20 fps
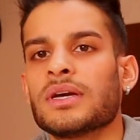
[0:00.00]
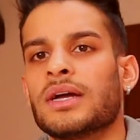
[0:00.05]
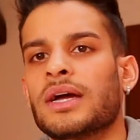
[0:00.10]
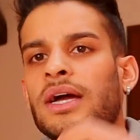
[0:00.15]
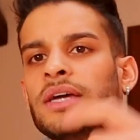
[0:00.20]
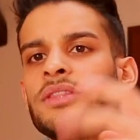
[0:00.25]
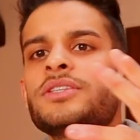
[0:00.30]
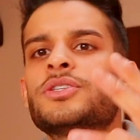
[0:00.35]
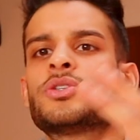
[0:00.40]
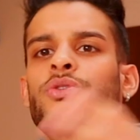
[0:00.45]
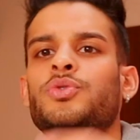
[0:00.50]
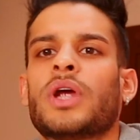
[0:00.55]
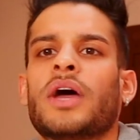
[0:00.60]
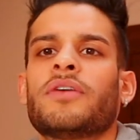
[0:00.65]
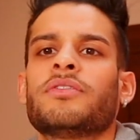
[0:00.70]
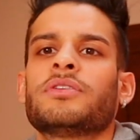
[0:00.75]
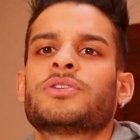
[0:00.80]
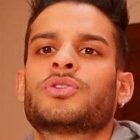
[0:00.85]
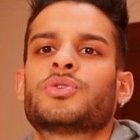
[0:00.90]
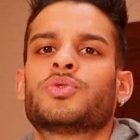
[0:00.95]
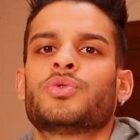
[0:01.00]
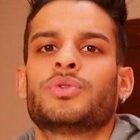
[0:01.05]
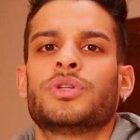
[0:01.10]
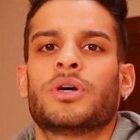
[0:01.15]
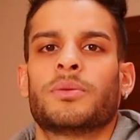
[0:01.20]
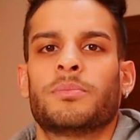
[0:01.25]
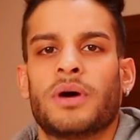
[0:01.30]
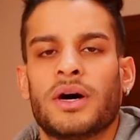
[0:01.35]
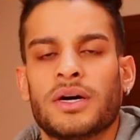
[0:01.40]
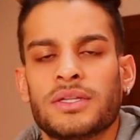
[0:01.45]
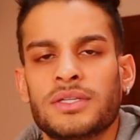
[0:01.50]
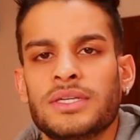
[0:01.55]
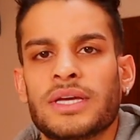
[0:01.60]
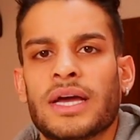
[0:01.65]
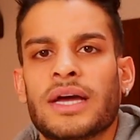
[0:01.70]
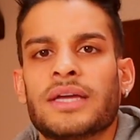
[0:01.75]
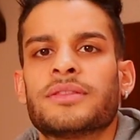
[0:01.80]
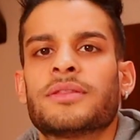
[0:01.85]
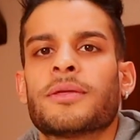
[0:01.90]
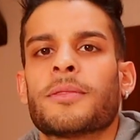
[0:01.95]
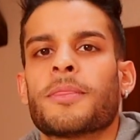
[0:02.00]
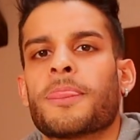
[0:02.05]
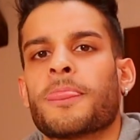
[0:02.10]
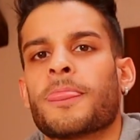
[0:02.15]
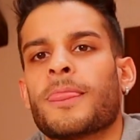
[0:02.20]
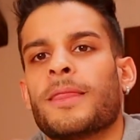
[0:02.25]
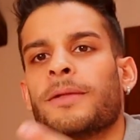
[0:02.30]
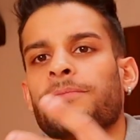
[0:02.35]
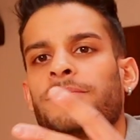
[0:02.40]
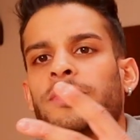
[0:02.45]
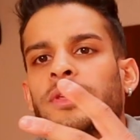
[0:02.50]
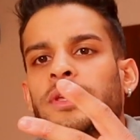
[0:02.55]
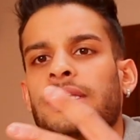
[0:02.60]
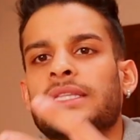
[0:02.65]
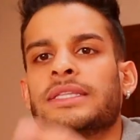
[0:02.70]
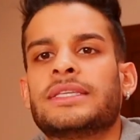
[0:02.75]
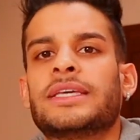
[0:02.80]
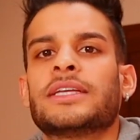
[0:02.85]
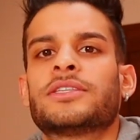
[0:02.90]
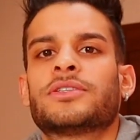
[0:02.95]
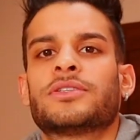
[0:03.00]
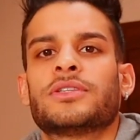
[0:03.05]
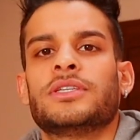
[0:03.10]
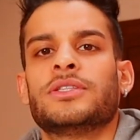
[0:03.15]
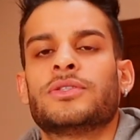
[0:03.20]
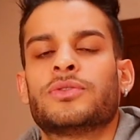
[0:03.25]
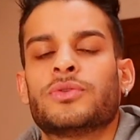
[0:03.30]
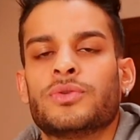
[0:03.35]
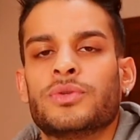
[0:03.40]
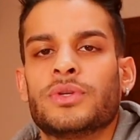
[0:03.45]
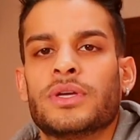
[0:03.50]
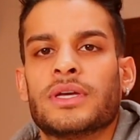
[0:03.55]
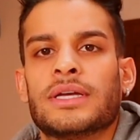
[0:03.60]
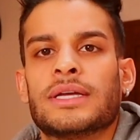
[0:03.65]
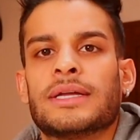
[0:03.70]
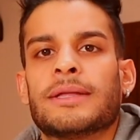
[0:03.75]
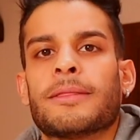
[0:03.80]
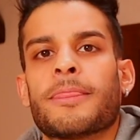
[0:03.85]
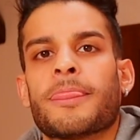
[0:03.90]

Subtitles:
and it travels through the body and it gets into the